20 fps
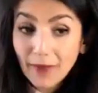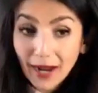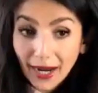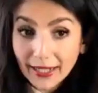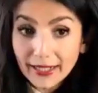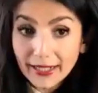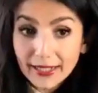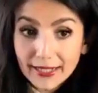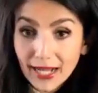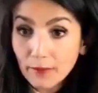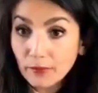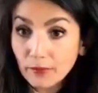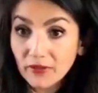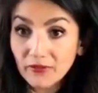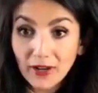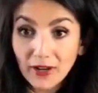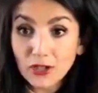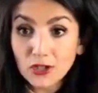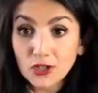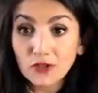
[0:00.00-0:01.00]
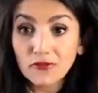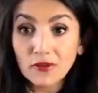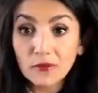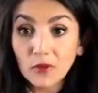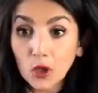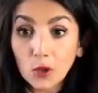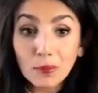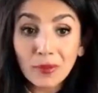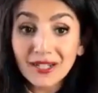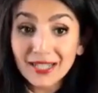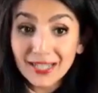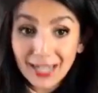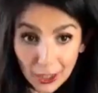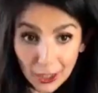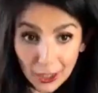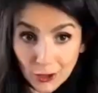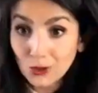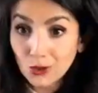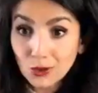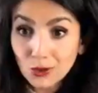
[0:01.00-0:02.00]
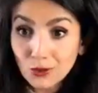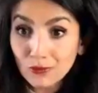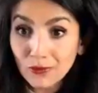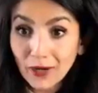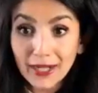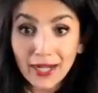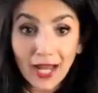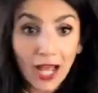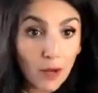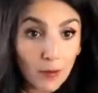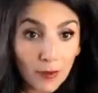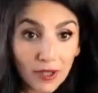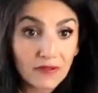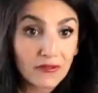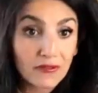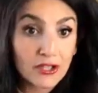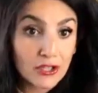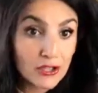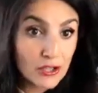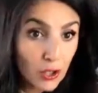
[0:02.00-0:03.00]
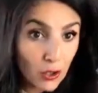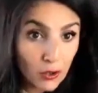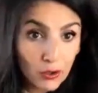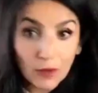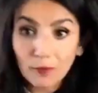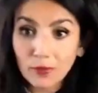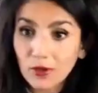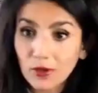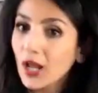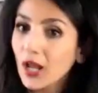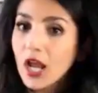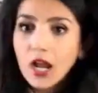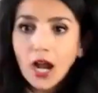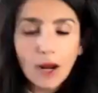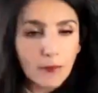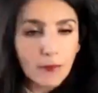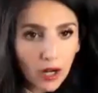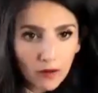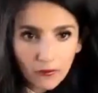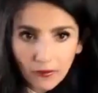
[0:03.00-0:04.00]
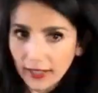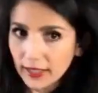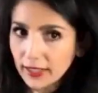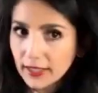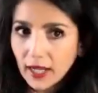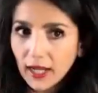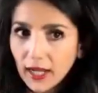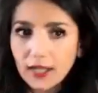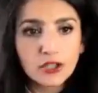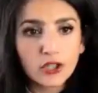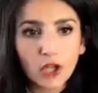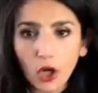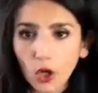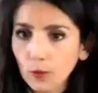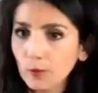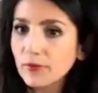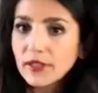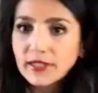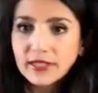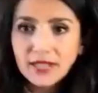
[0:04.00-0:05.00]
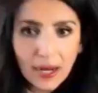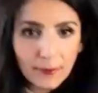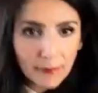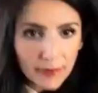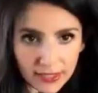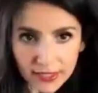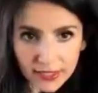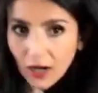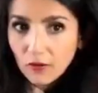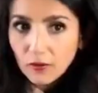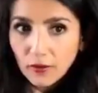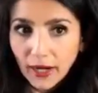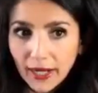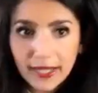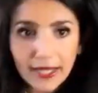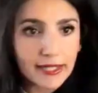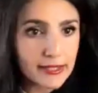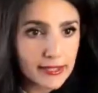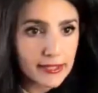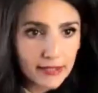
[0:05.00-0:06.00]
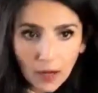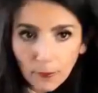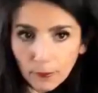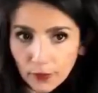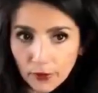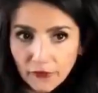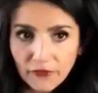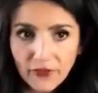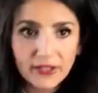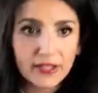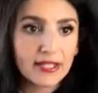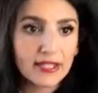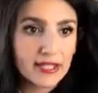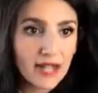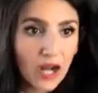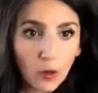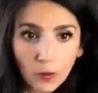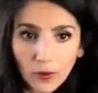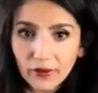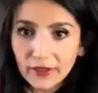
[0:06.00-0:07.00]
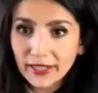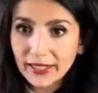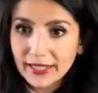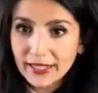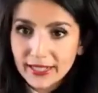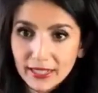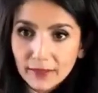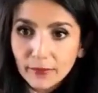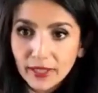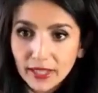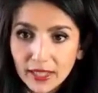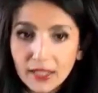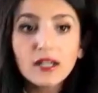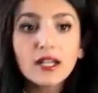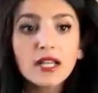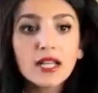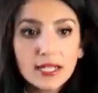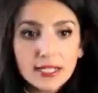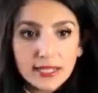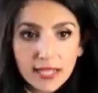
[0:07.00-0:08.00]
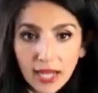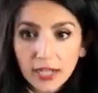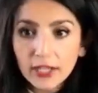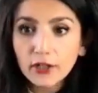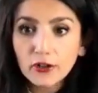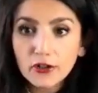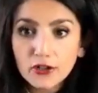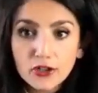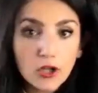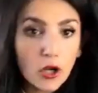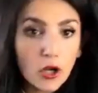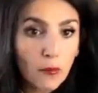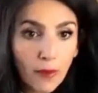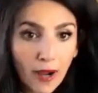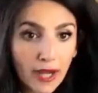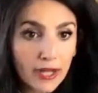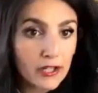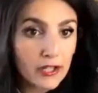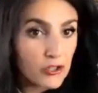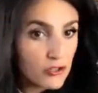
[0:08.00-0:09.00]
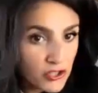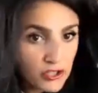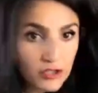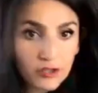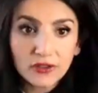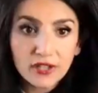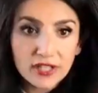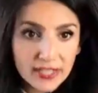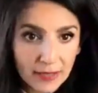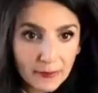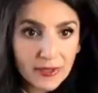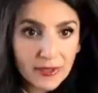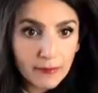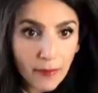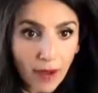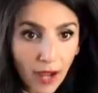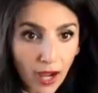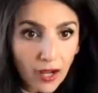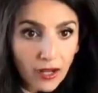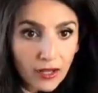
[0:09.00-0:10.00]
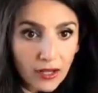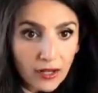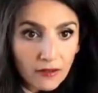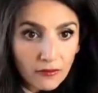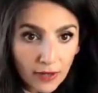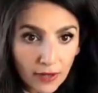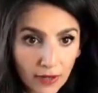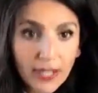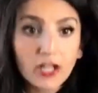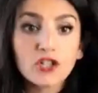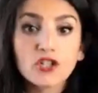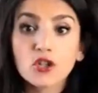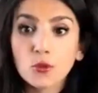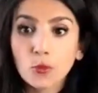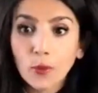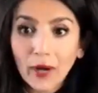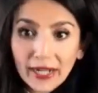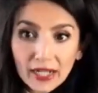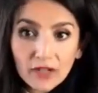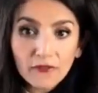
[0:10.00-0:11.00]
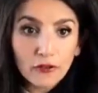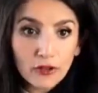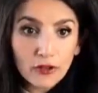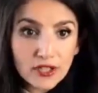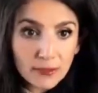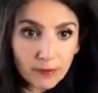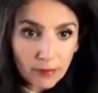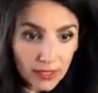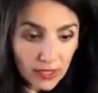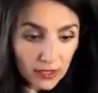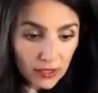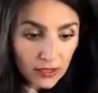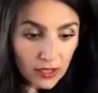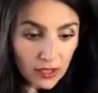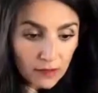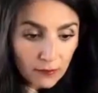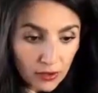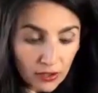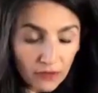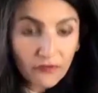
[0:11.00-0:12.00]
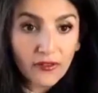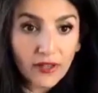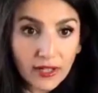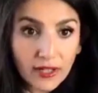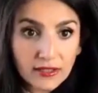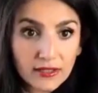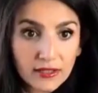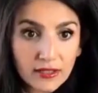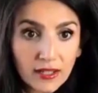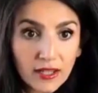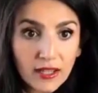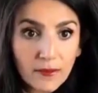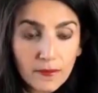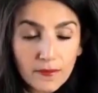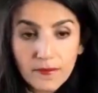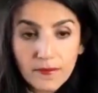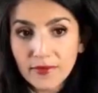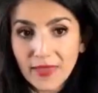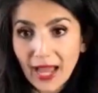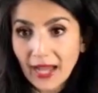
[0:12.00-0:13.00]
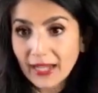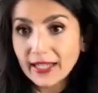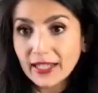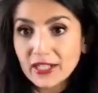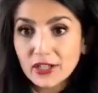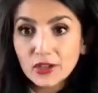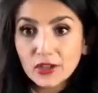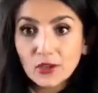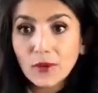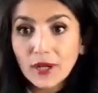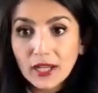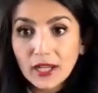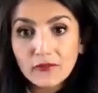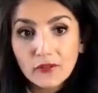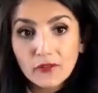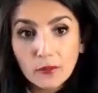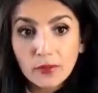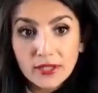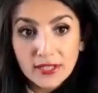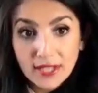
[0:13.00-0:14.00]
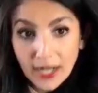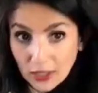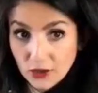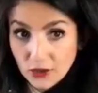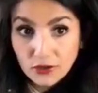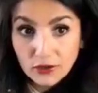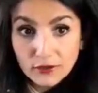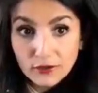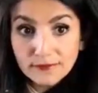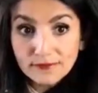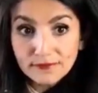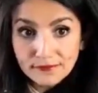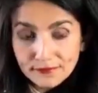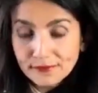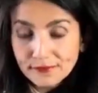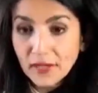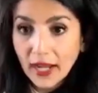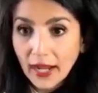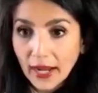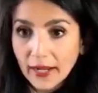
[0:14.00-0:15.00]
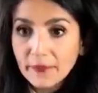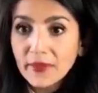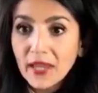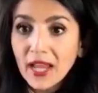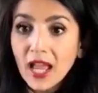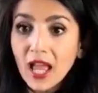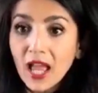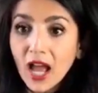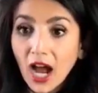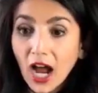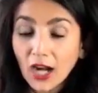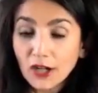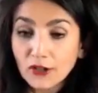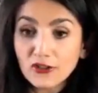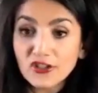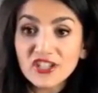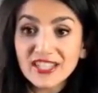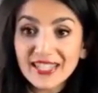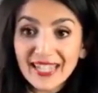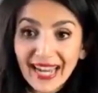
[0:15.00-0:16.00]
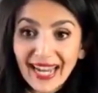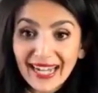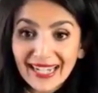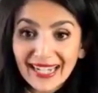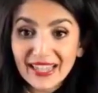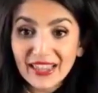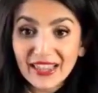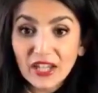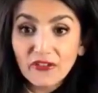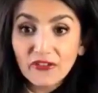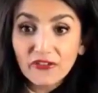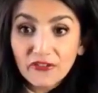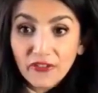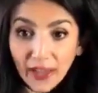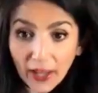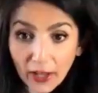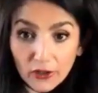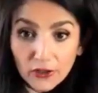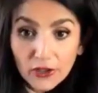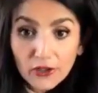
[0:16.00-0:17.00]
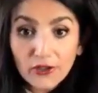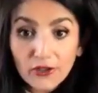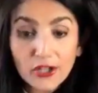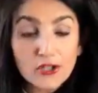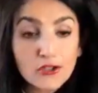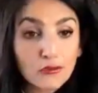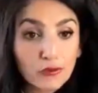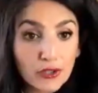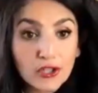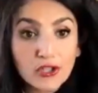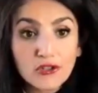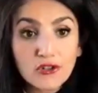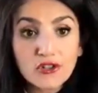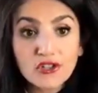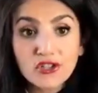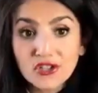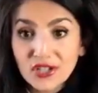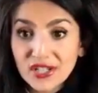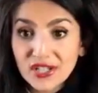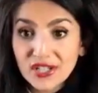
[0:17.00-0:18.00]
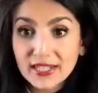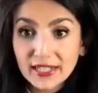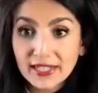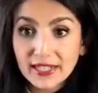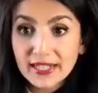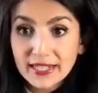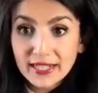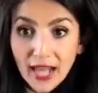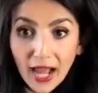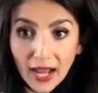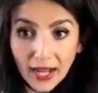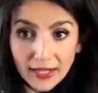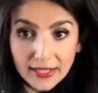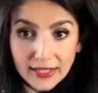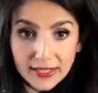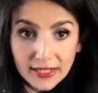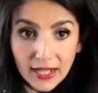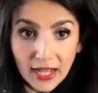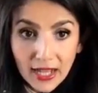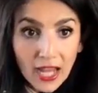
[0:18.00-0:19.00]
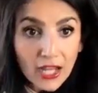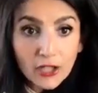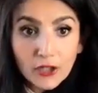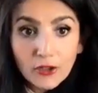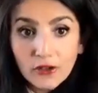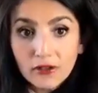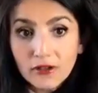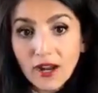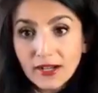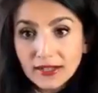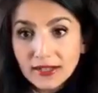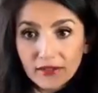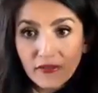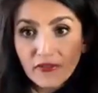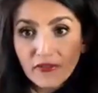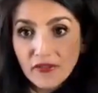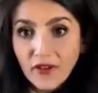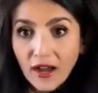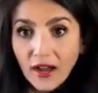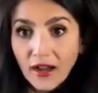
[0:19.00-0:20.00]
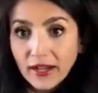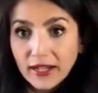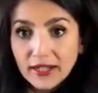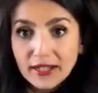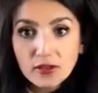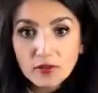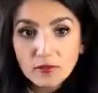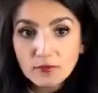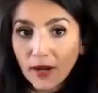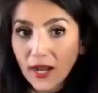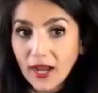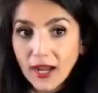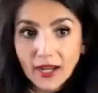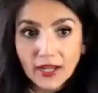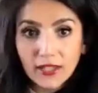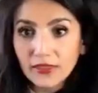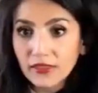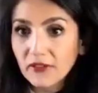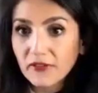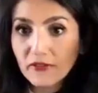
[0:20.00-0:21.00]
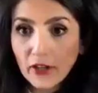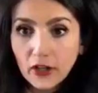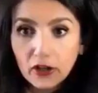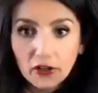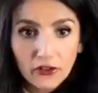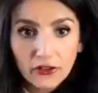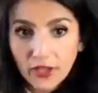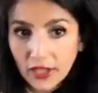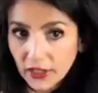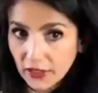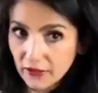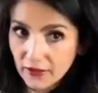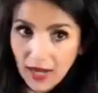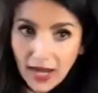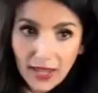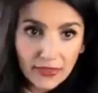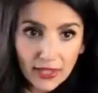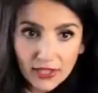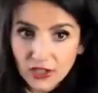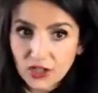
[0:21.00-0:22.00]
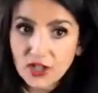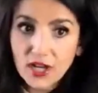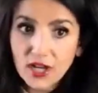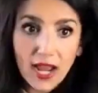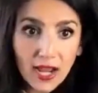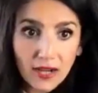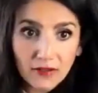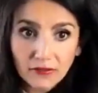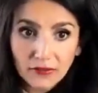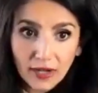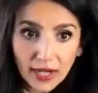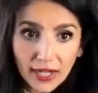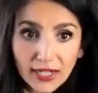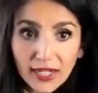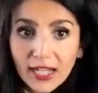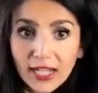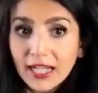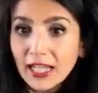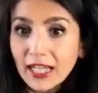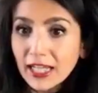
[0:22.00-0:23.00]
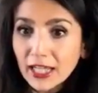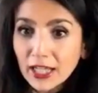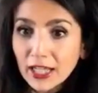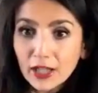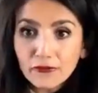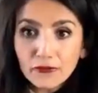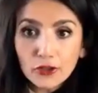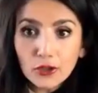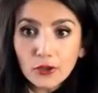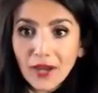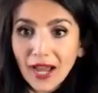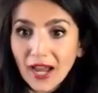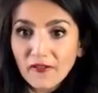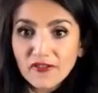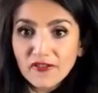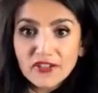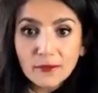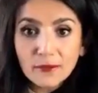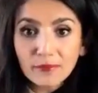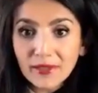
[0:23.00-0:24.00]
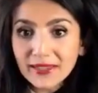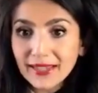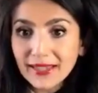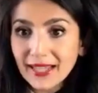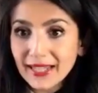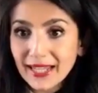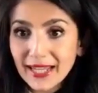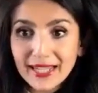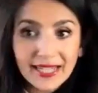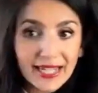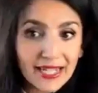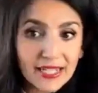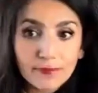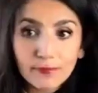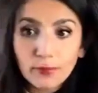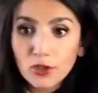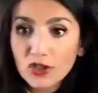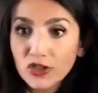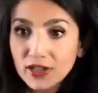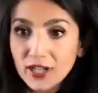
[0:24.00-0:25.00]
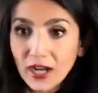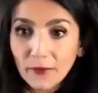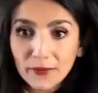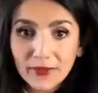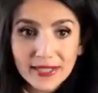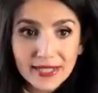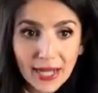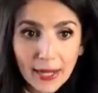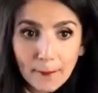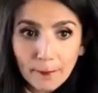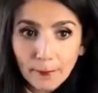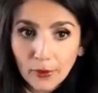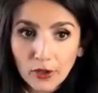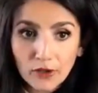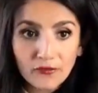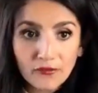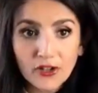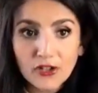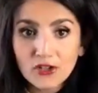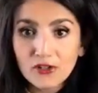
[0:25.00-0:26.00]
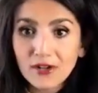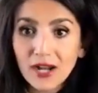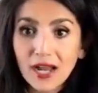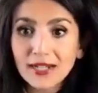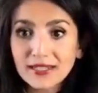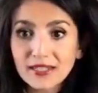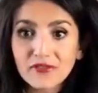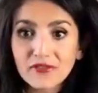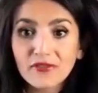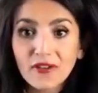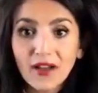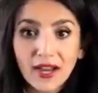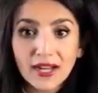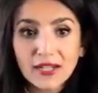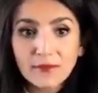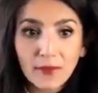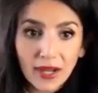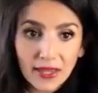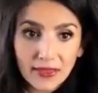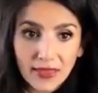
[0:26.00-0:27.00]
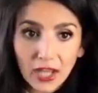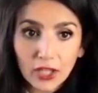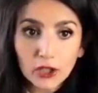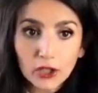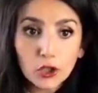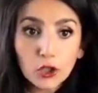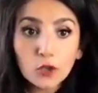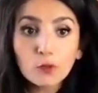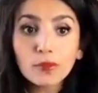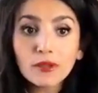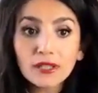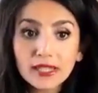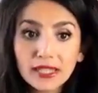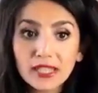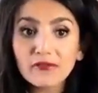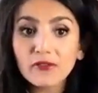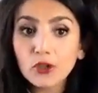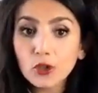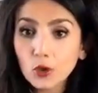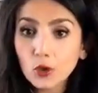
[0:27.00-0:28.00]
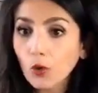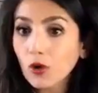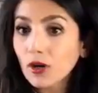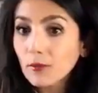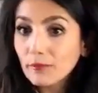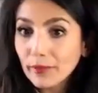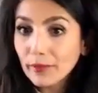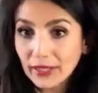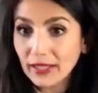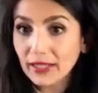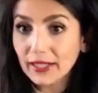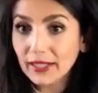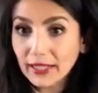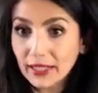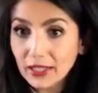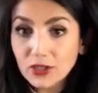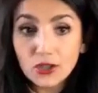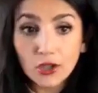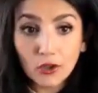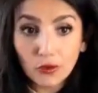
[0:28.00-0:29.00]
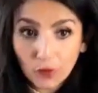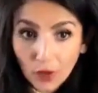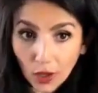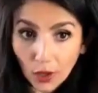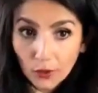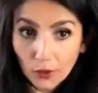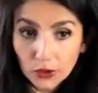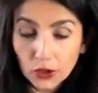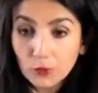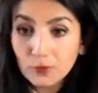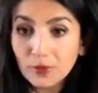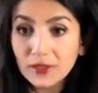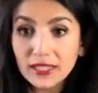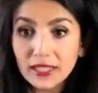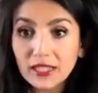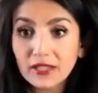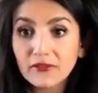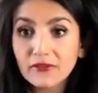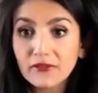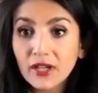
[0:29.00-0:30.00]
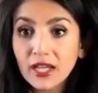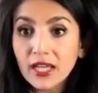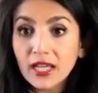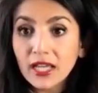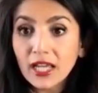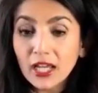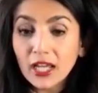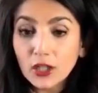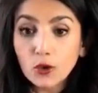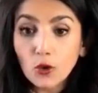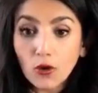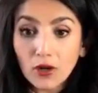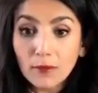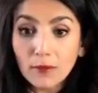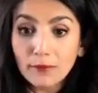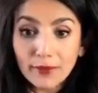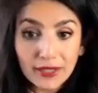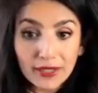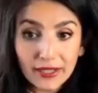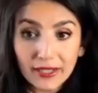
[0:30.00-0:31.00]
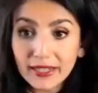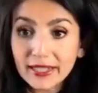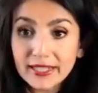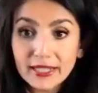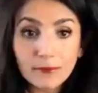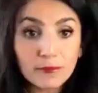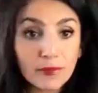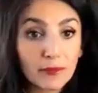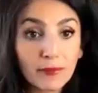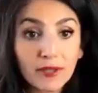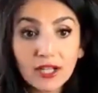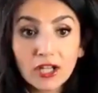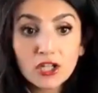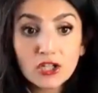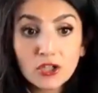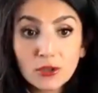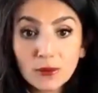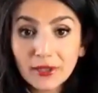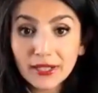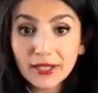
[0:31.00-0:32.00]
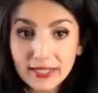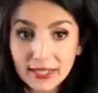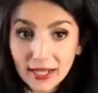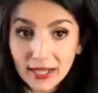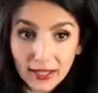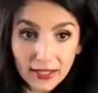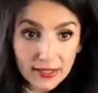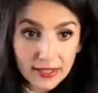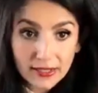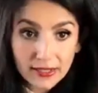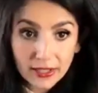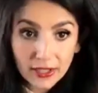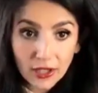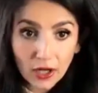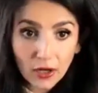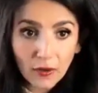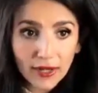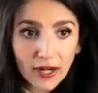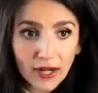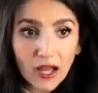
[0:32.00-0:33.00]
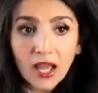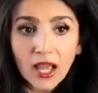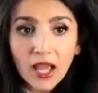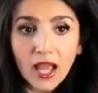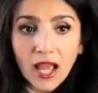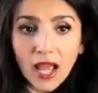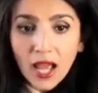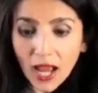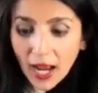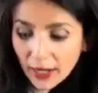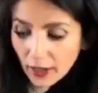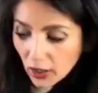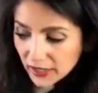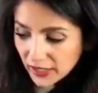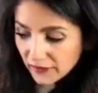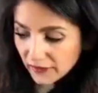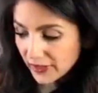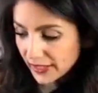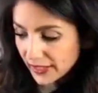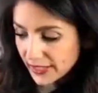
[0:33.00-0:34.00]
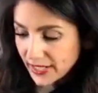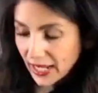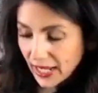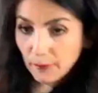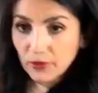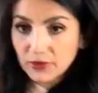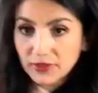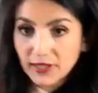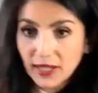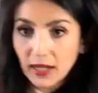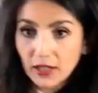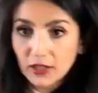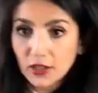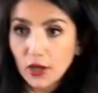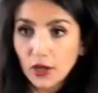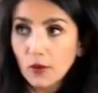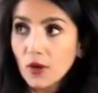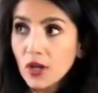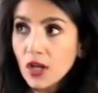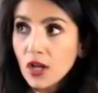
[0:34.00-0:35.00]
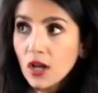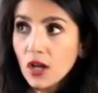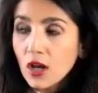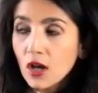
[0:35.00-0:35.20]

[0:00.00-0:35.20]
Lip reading: mindset prevents you from your potential, right? How many of us know I'm not ready yet? Nope, the timing is not right. It's not perfect. It's not where it needs to be. 10 years go by and you're still in the same spot, right? Because you're waiting for it to be perfect. That gets in the way of your potential, okay? Understanding that failure is research to success. You're not defined by the failure that you have, right? If you have something that it gets pushed out that's imperfect, you're not defined by that. You believe in your ability to grow. You believe in your ability simply because you exist, you know? And I'll give you an example, Dan. You know,